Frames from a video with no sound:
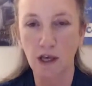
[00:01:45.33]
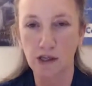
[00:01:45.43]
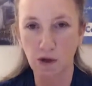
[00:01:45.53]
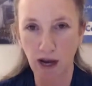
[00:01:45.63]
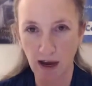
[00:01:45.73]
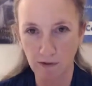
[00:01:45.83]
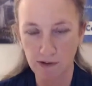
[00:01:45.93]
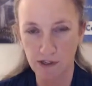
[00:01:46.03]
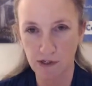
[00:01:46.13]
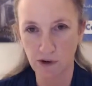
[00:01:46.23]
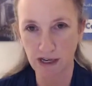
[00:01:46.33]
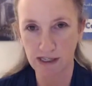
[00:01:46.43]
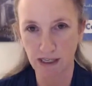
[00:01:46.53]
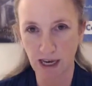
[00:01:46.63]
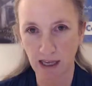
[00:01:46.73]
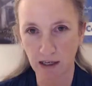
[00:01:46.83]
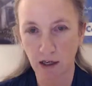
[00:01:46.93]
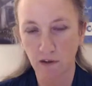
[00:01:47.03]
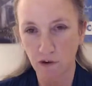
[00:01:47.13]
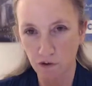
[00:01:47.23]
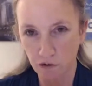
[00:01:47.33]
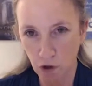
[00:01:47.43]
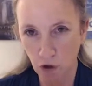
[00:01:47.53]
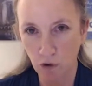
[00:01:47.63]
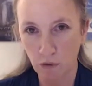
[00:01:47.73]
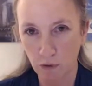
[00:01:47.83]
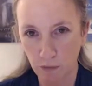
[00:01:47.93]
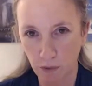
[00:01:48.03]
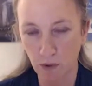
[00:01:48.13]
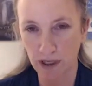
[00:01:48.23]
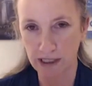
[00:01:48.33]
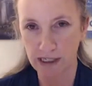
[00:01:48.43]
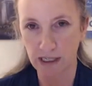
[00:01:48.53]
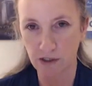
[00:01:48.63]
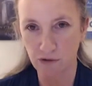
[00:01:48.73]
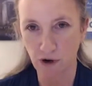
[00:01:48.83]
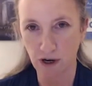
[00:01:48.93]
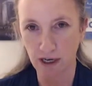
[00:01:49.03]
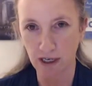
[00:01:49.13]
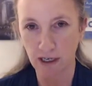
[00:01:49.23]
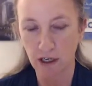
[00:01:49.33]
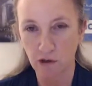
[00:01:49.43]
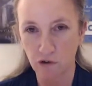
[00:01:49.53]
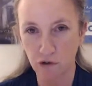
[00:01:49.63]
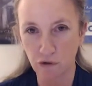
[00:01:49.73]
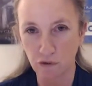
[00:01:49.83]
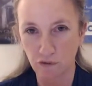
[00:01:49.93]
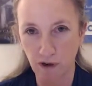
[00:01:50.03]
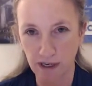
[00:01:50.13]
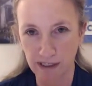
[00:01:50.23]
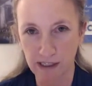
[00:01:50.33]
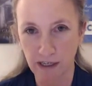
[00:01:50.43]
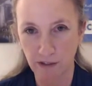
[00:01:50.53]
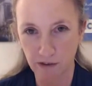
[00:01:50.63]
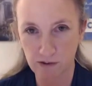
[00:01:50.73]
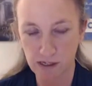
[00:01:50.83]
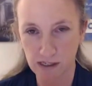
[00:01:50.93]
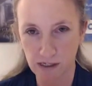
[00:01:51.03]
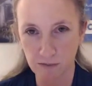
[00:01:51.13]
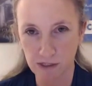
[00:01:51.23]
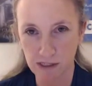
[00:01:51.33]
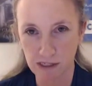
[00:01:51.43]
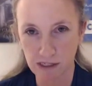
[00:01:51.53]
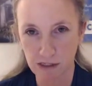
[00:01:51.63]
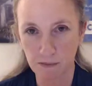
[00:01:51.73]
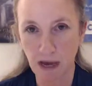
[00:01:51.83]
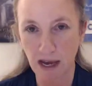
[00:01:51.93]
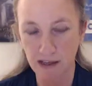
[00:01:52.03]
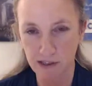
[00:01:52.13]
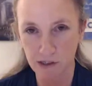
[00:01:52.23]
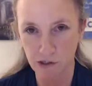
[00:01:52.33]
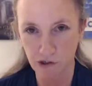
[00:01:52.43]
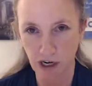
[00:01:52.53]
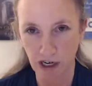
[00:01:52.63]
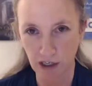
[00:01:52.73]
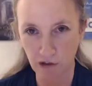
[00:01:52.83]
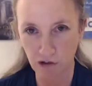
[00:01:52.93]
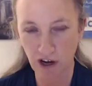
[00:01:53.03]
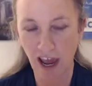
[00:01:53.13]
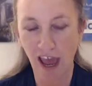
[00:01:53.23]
So I have to stress again, there is no point in trying to fight the system. The system has to change.